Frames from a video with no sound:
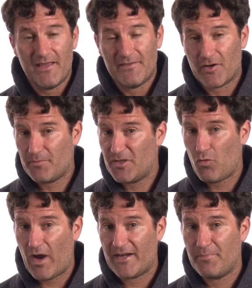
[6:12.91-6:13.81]
There can be
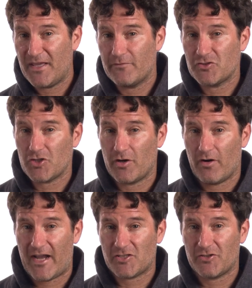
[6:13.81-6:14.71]
quite a bit of
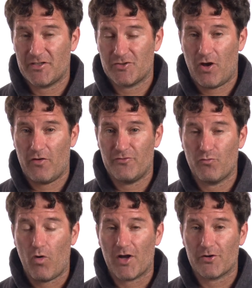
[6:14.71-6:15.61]
sugar actually dissolved
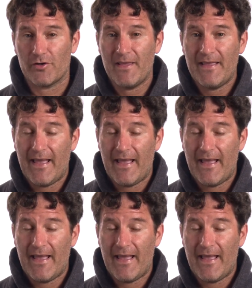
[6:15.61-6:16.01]
in water.